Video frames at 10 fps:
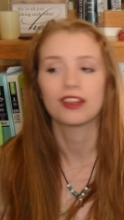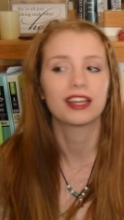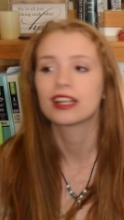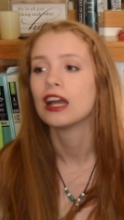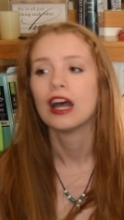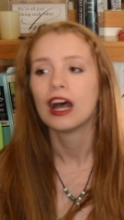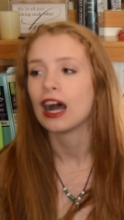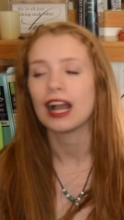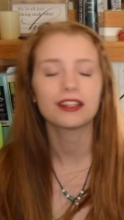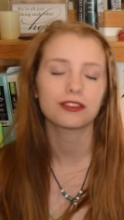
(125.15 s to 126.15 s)
Like,
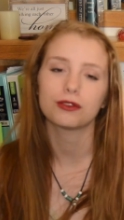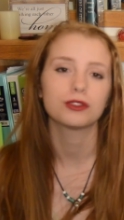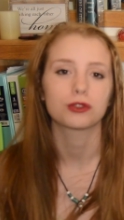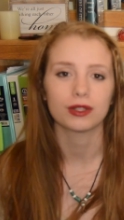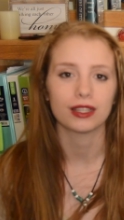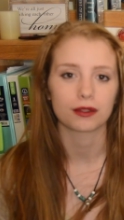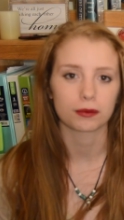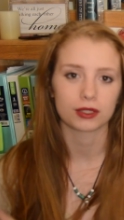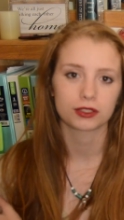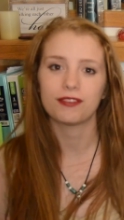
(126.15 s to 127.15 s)
I just don't enjoy it as much.